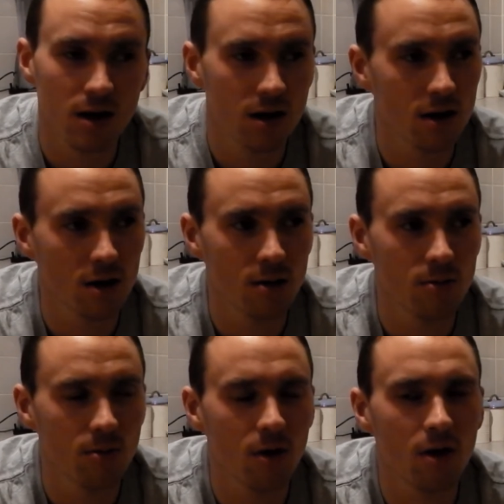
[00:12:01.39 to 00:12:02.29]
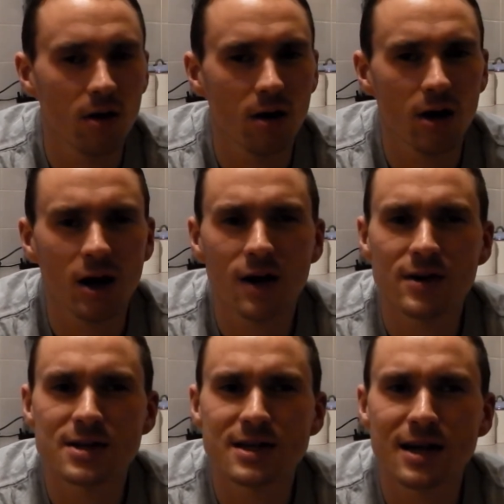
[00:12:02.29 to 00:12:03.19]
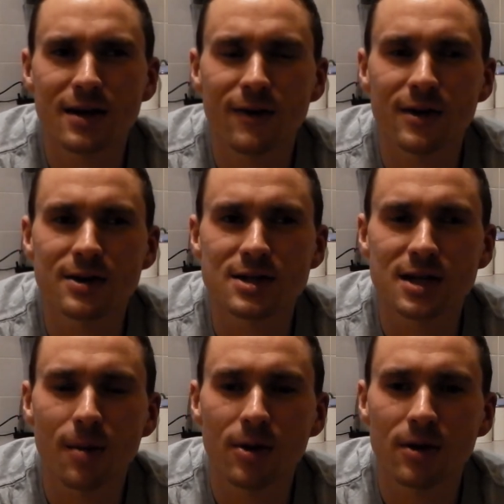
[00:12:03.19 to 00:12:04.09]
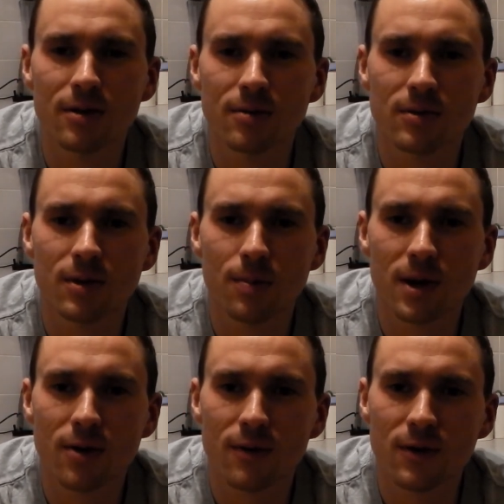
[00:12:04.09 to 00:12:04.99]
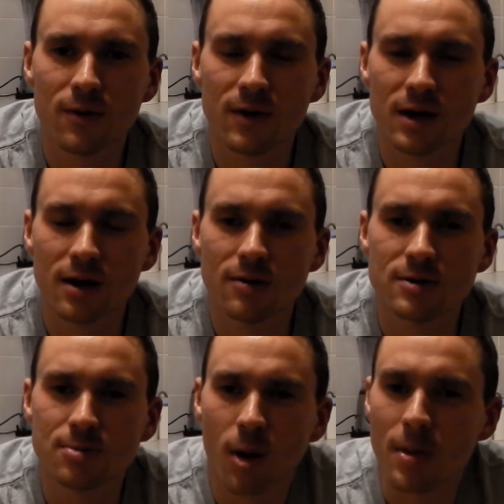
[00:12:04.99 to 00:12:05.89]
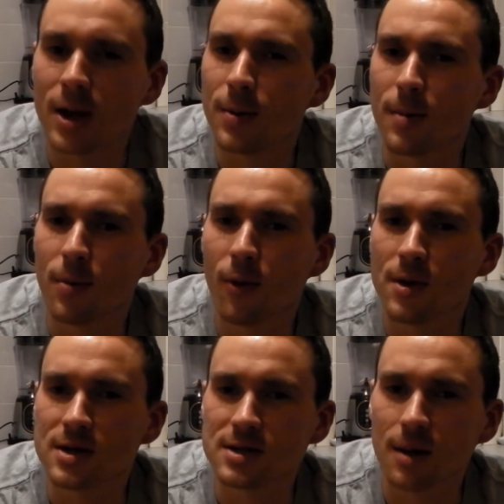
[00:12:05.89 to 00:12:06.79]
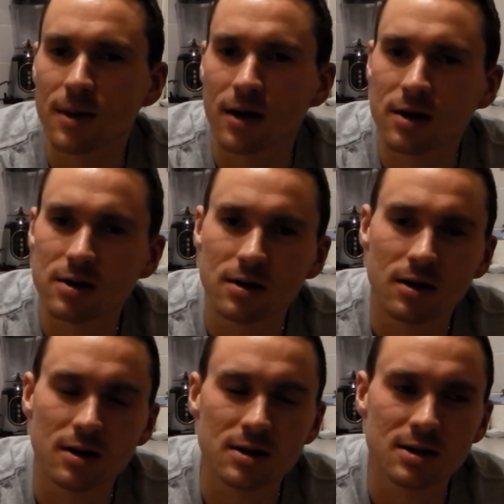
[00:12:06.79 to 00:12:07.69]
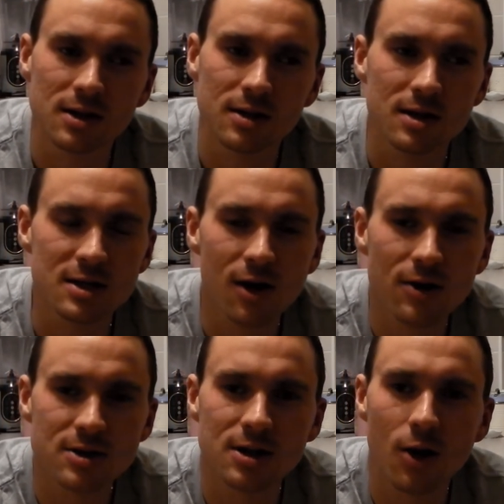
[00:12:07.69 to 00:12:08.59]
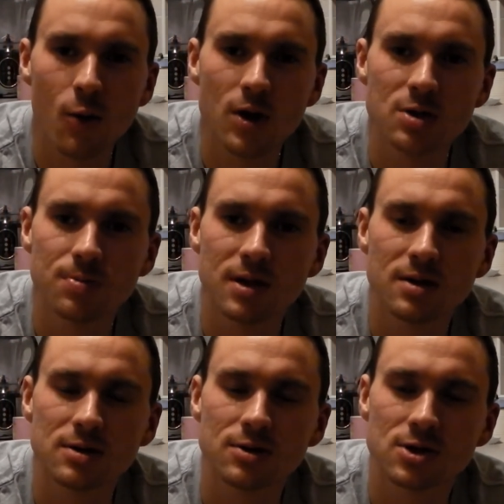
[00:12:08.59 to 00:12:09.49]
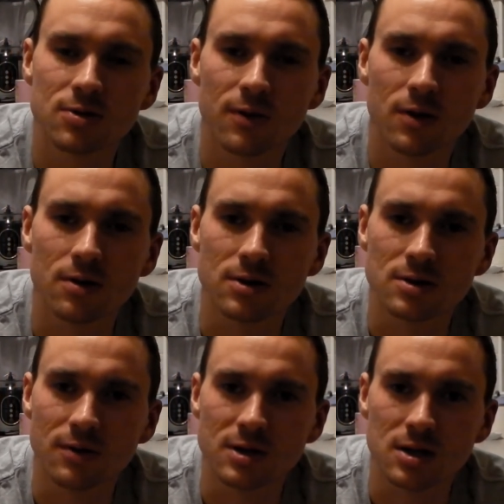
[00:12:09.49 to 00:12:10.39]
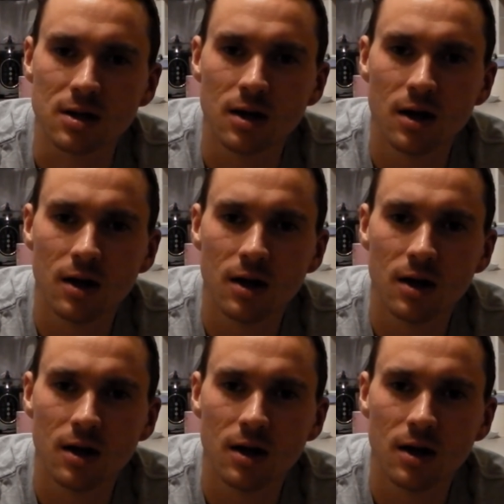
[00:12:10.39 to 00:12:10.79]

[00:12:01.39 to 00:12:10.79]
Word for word: Um, I kind of understand, I think that some of the, the beer review videos might be a little bit boring to some of that it's hard to know which beers are good to review because obviously